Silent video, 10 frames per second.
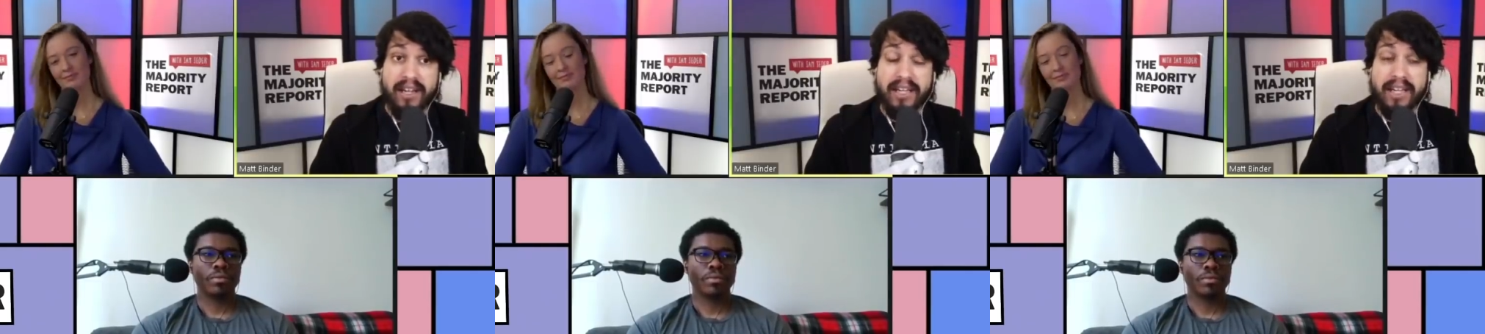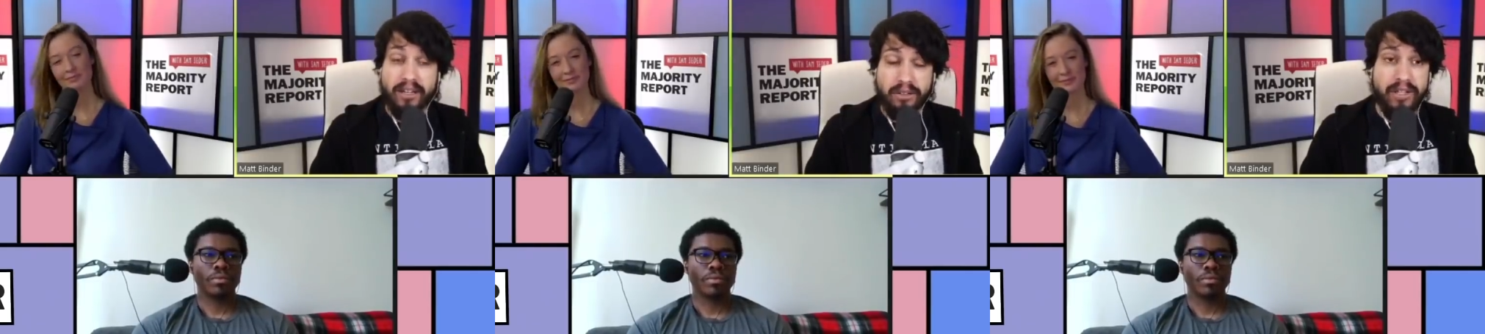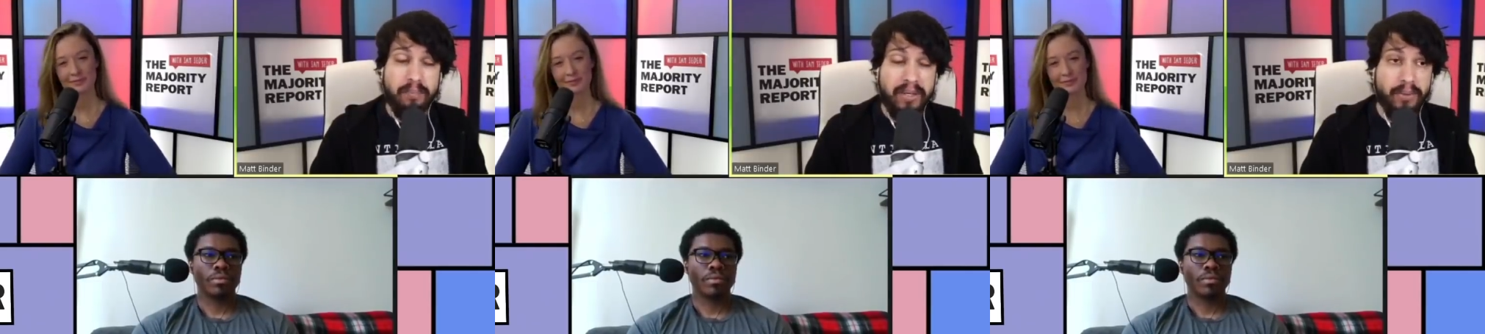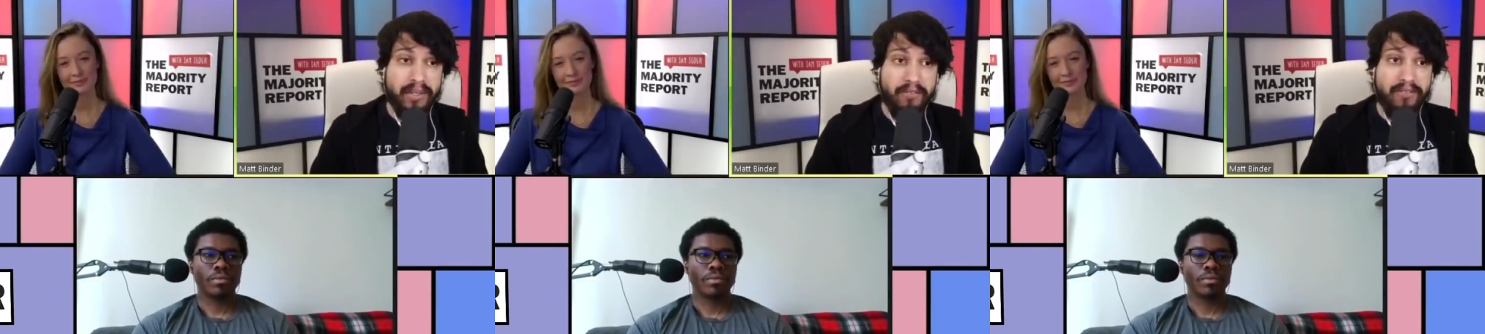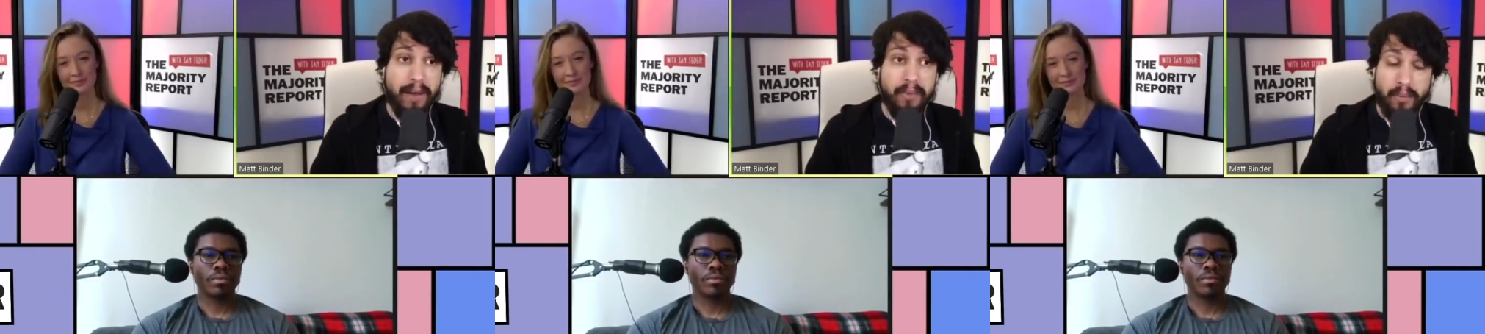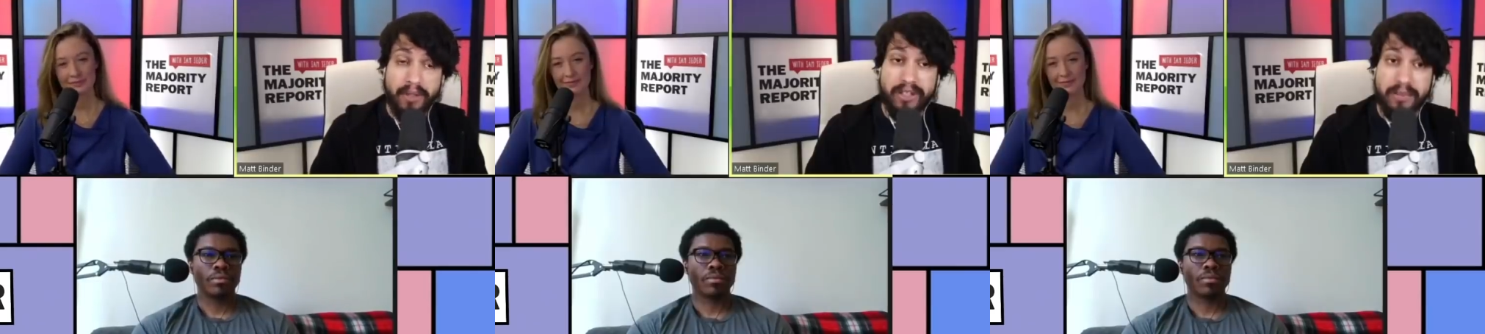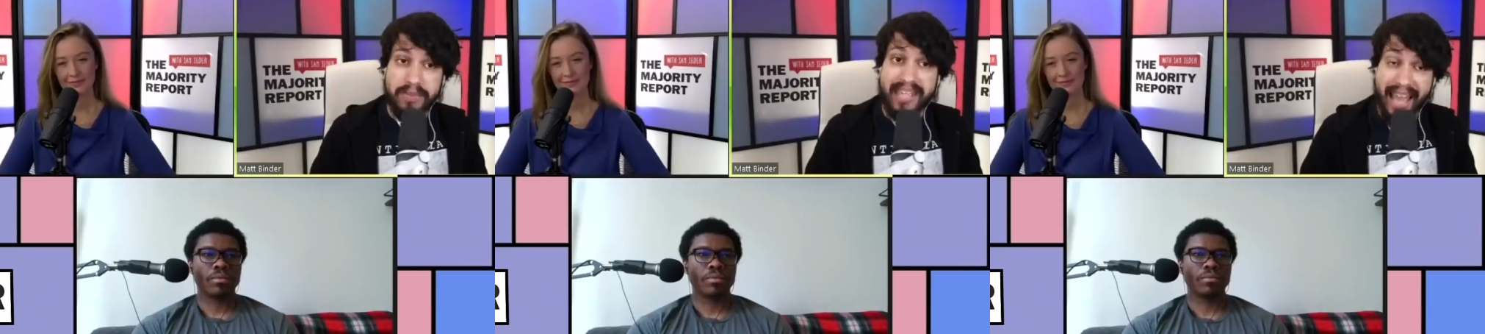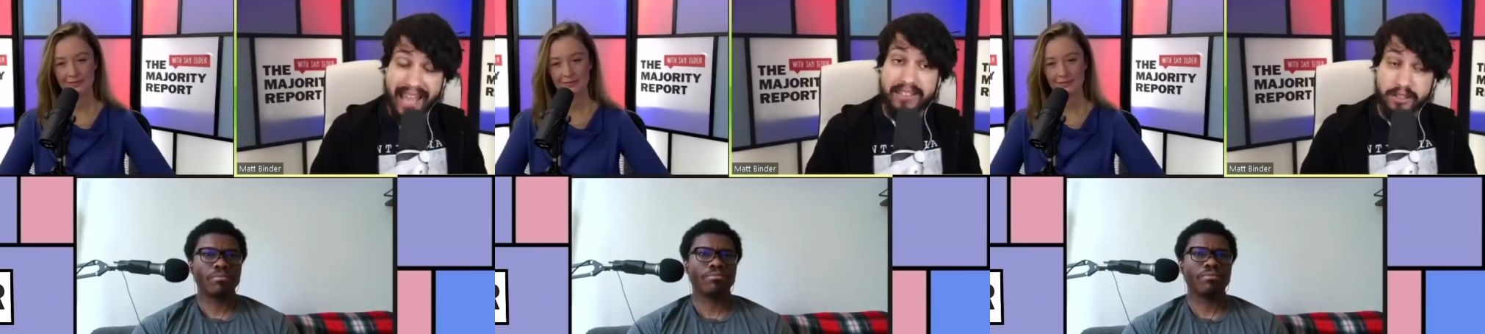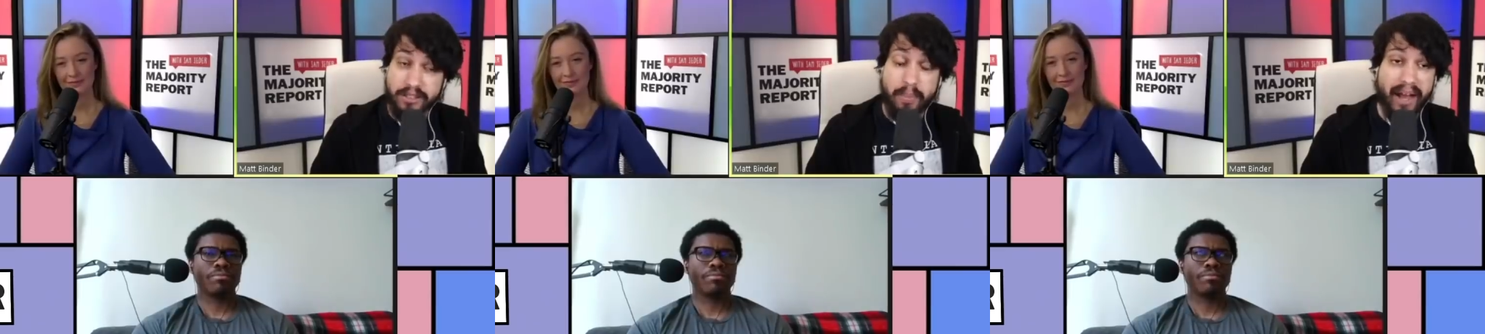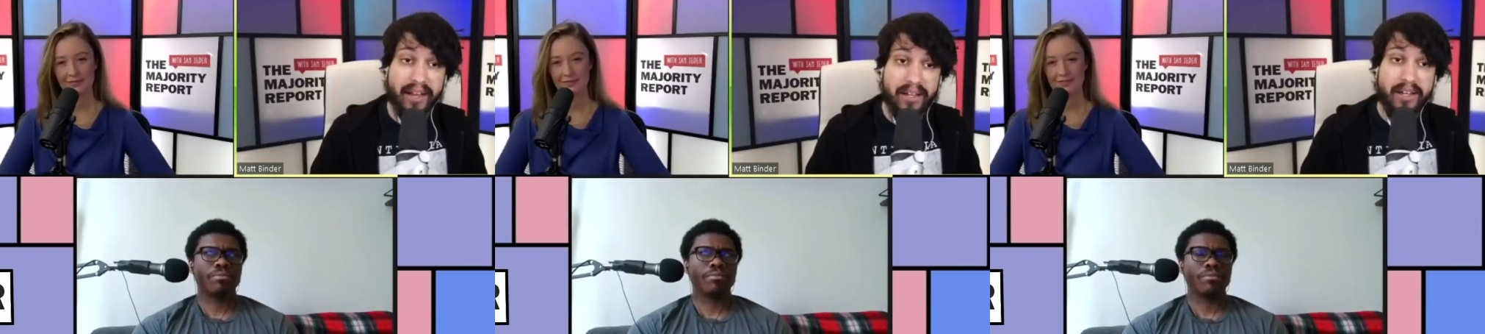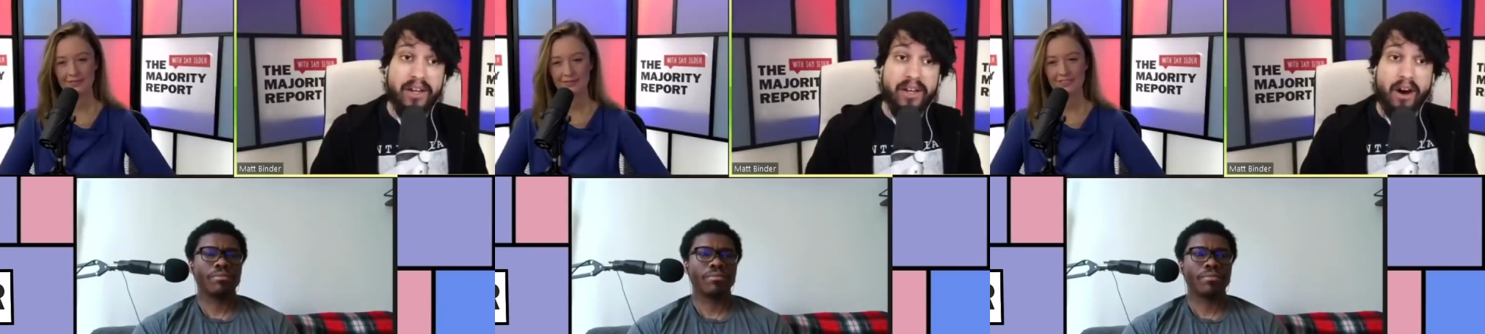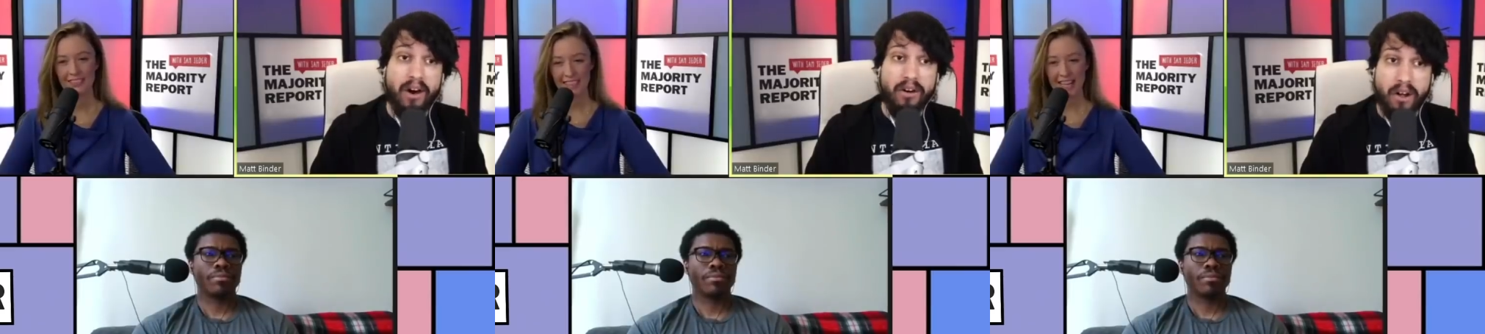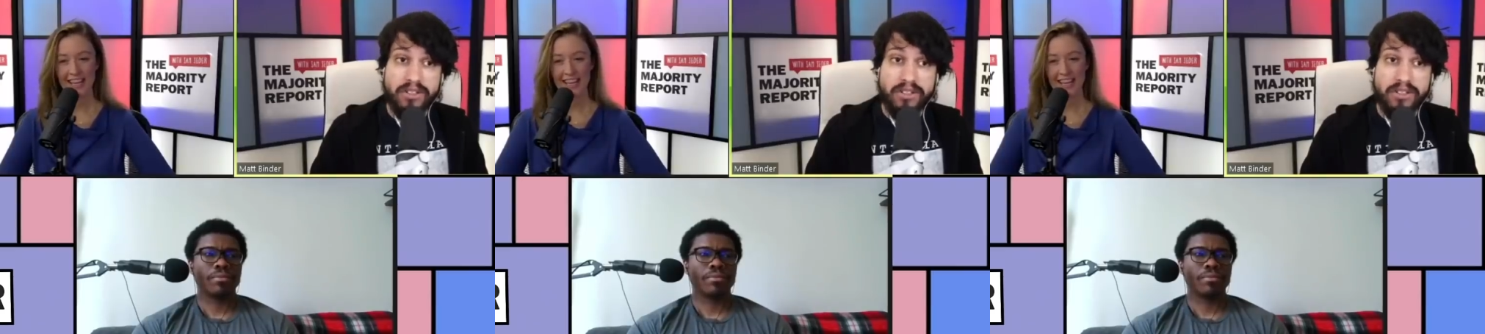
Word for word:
Speaker 1: including people like Robin Williams and Tupac, are yeah.